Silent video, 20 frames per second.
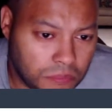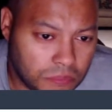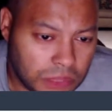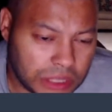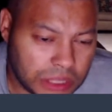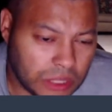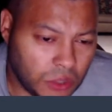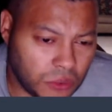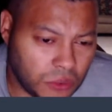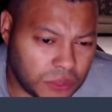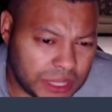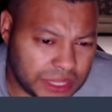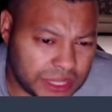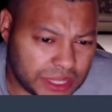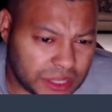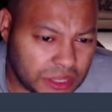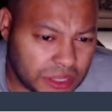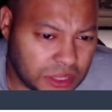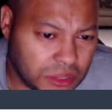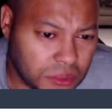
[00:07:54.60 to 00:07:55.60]
there's no
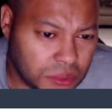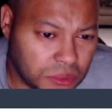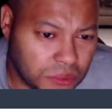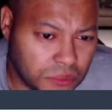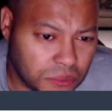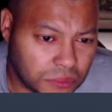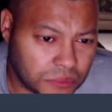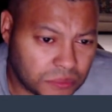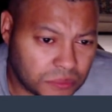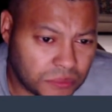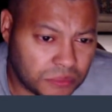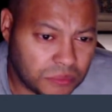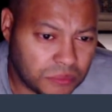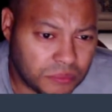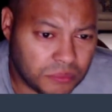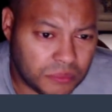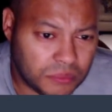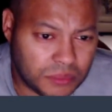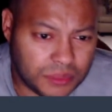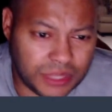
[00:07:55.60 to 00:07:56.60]
reason to.
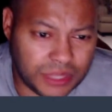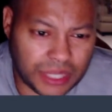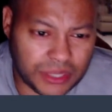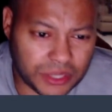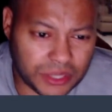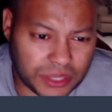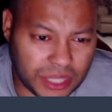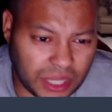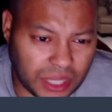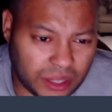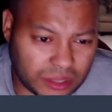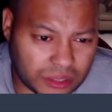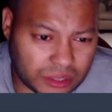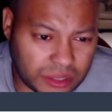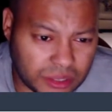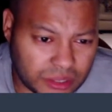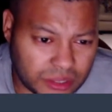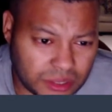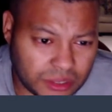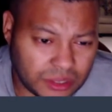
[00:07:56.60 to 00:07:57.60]
Not your
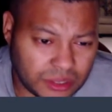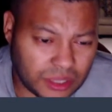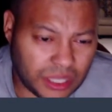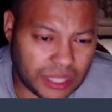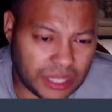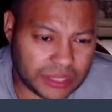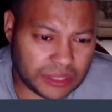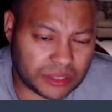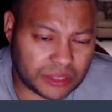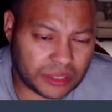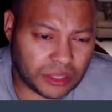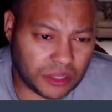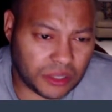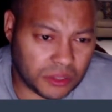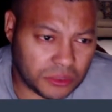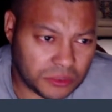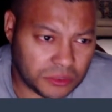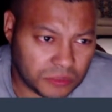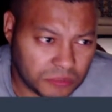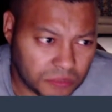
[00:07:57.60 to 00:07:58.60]
character, right?
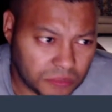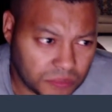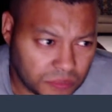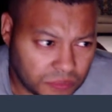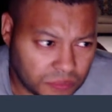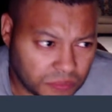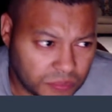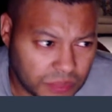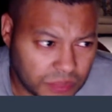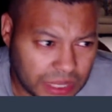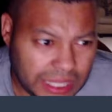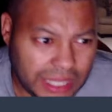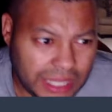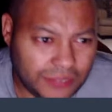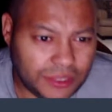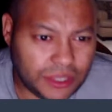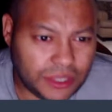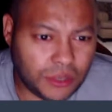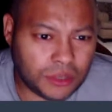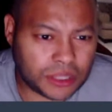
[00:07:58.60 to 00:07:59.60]
So,
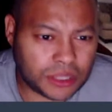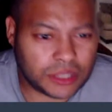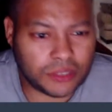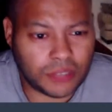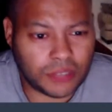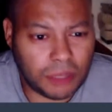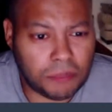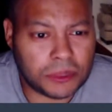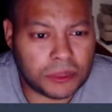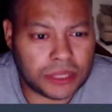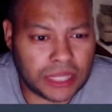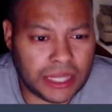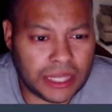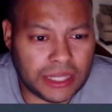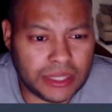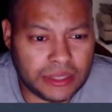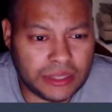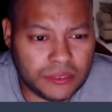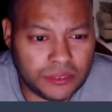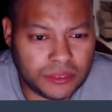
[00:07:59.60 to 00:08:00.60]
even though it's the
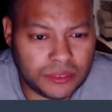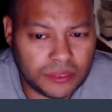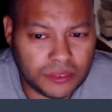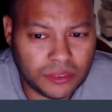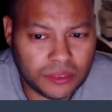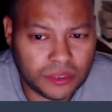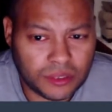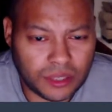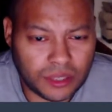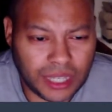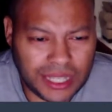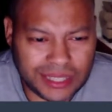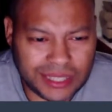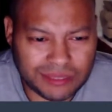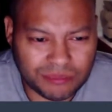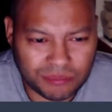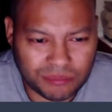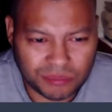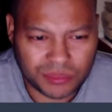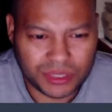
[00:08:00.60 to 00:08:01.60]
representative, right?
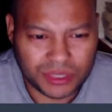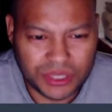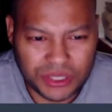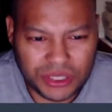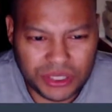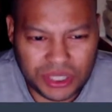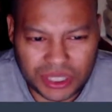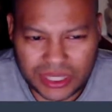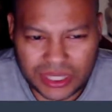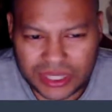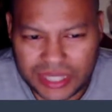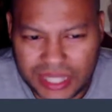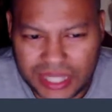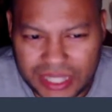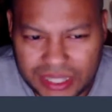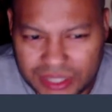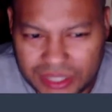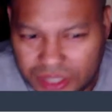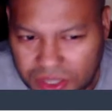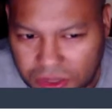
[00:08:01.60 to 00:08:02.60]
You shouldn't get
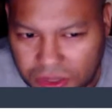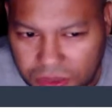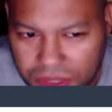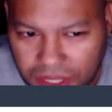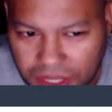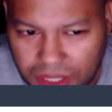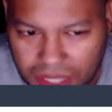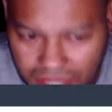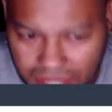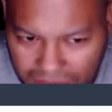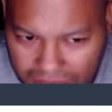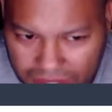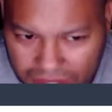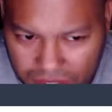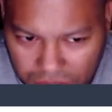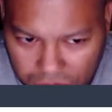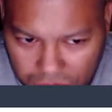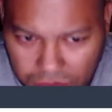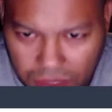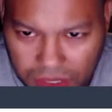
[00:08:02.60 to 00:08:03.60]
into their head
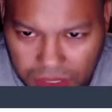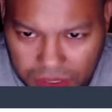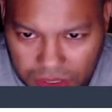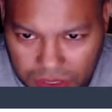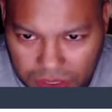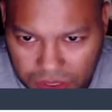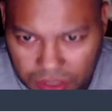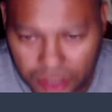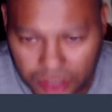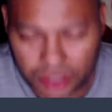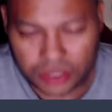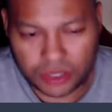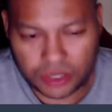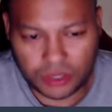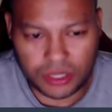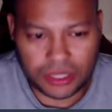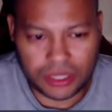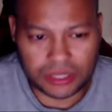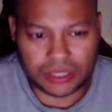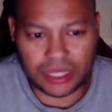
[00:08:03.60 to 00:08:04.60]
too much. So
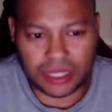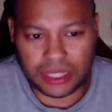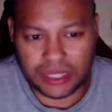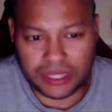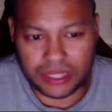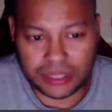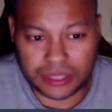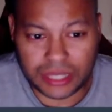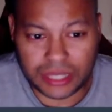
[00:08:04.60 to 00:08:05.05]
here's the here's